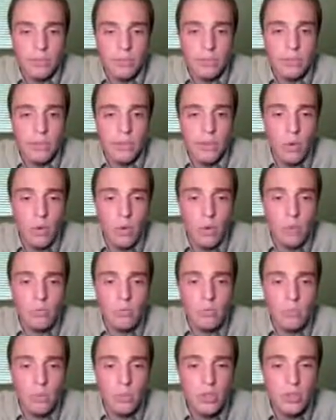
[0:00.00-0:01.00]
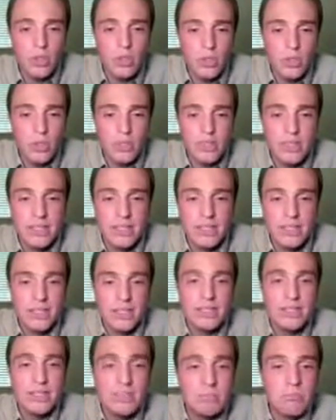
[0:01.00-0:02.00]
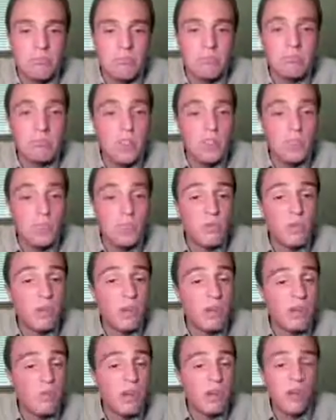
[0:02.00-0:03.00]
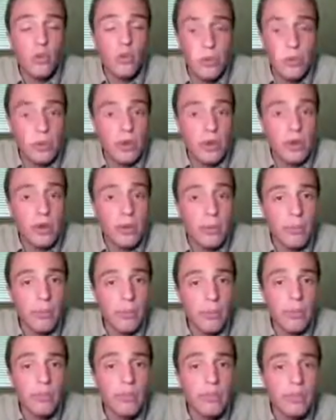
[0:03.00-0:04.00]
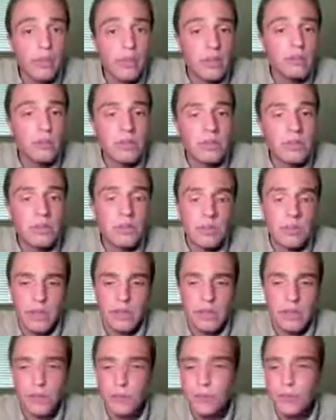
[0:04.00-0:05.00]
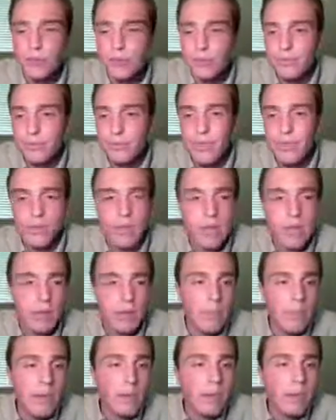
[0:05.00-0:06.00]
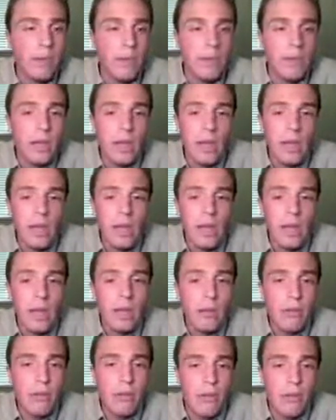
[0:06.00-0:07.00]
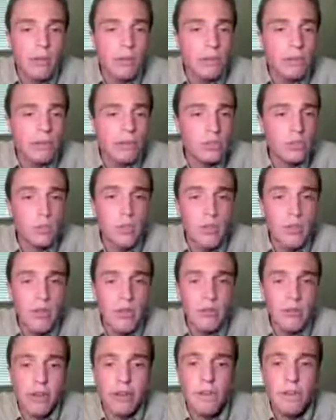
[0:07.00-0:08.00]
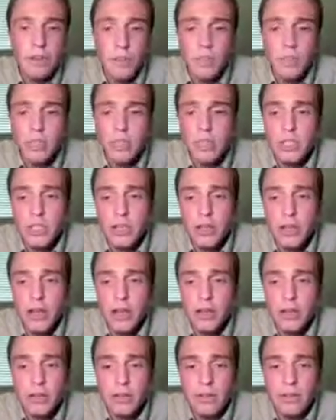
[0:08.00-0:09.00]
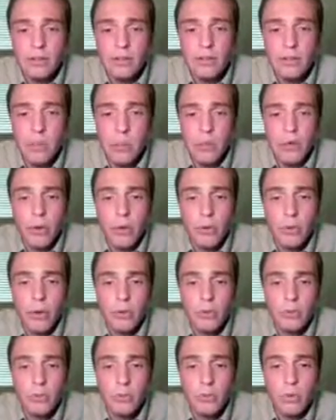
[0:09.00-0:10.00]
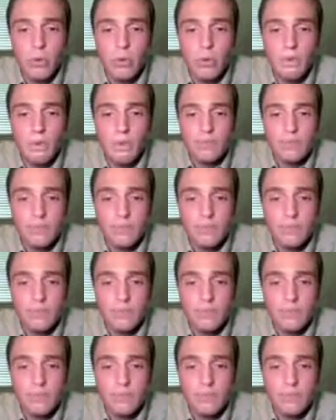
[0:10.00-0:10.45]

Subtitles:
So White's position, it's very fun to play, but it's also a little bit dangerous, so keep that in mind. Now, if Black had chosen to play f5 here, which he did not, in case you're wondering about this move,